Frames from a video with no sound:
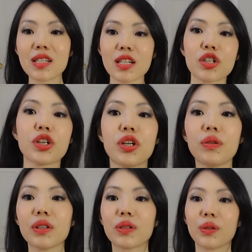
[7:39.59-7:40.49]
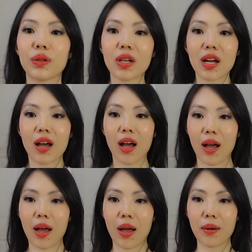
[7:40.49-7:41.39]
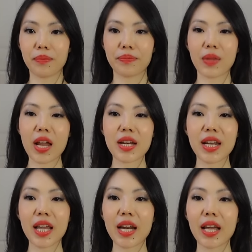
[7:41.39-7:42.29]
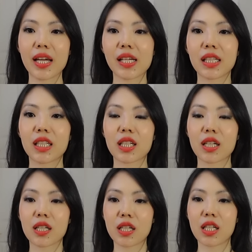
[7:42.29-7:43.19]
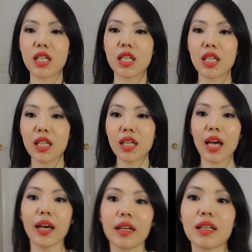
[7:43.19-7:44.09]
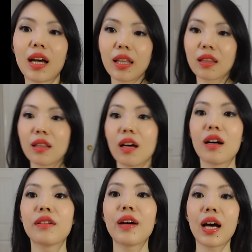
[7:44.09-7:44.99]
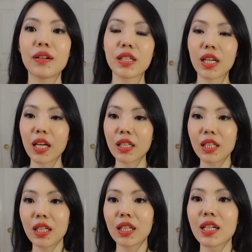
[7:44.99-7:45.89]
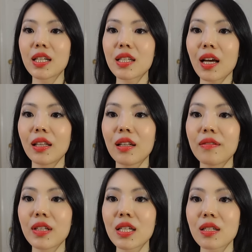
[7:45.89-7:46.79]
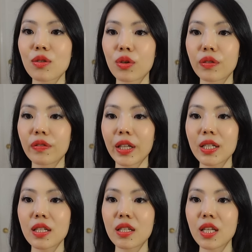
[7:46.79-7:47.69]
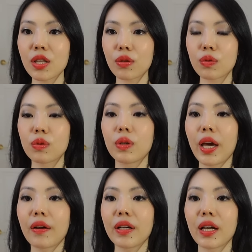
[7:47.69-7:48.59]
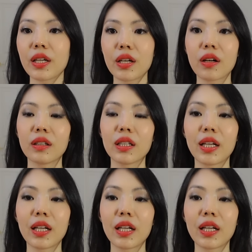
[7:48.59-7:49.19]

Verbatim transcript: is such a cute little um, a knitted tee and I love how dainty it is. I love this sort of like see-through area here on the